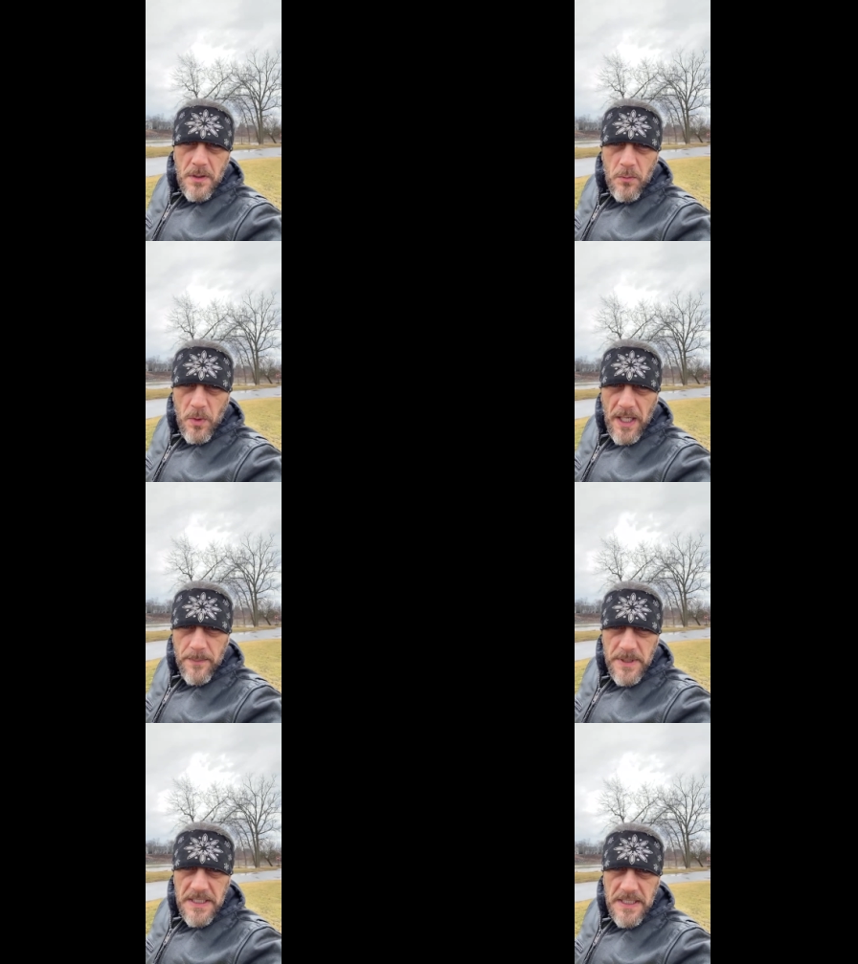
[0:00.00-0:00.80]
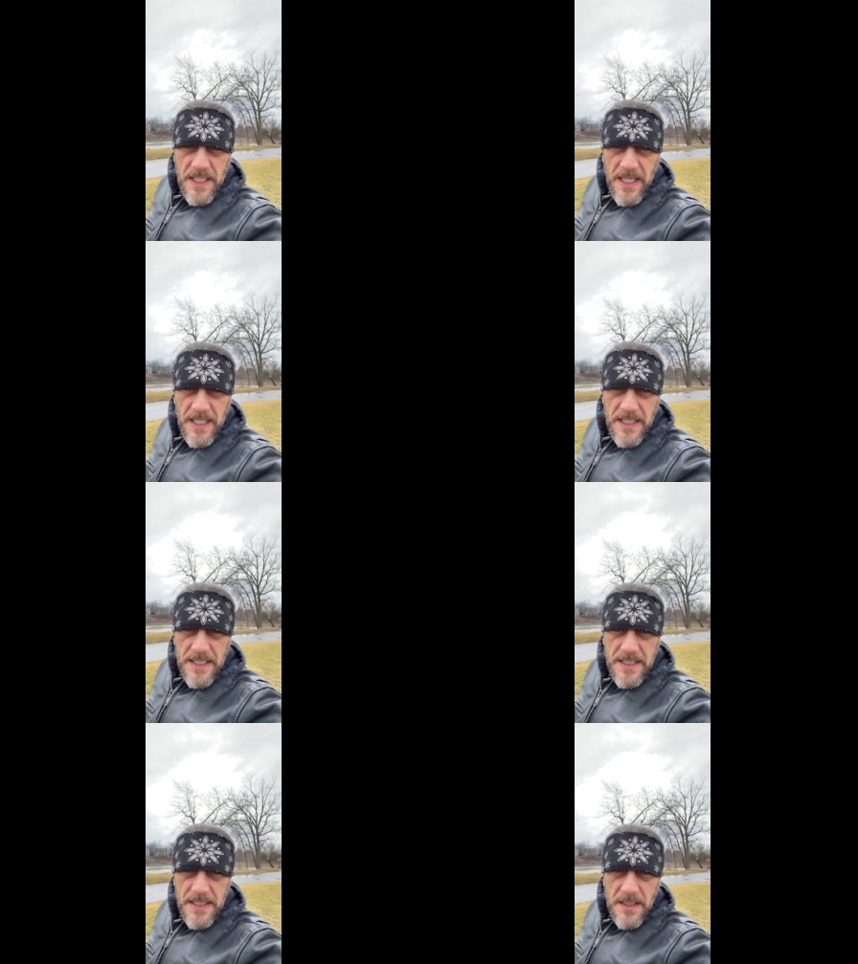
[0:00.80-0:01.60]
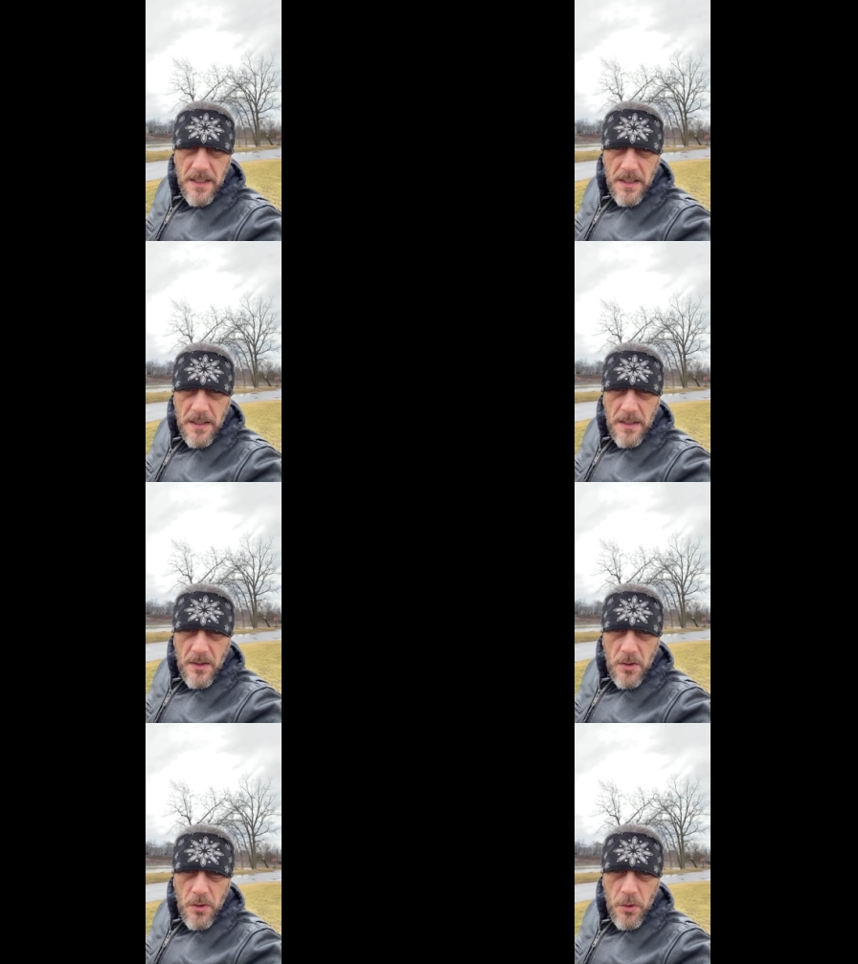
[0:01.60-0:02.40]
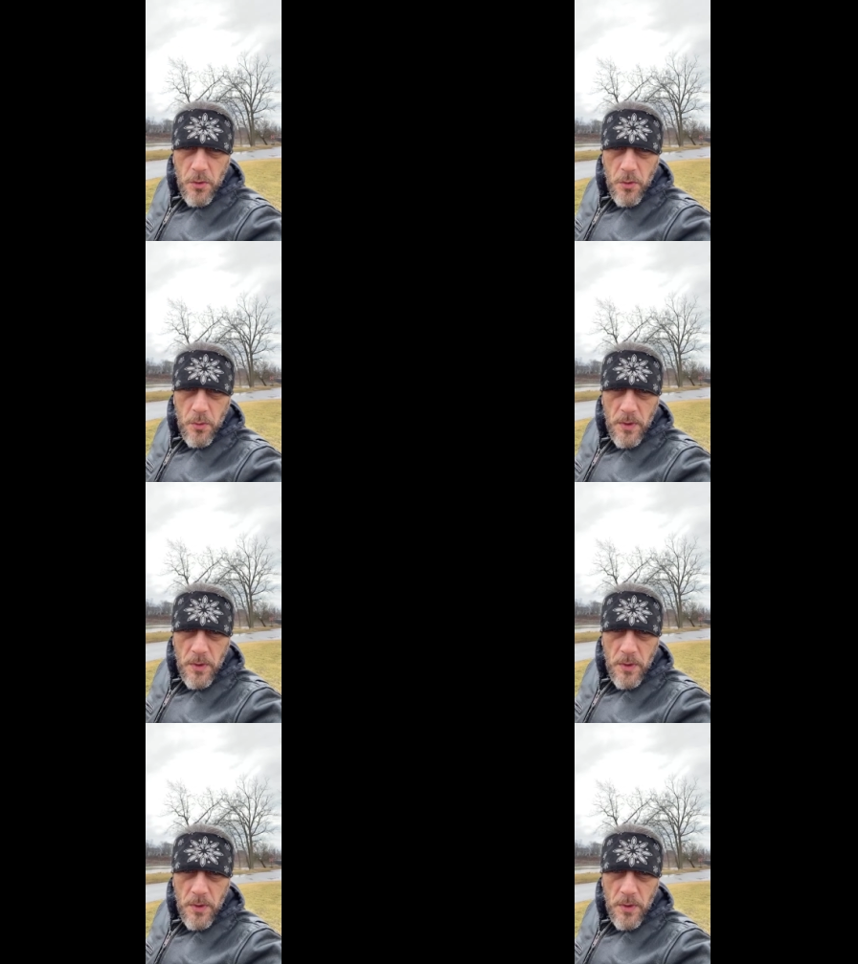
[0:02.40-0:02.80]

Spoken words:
Rami, hi. Who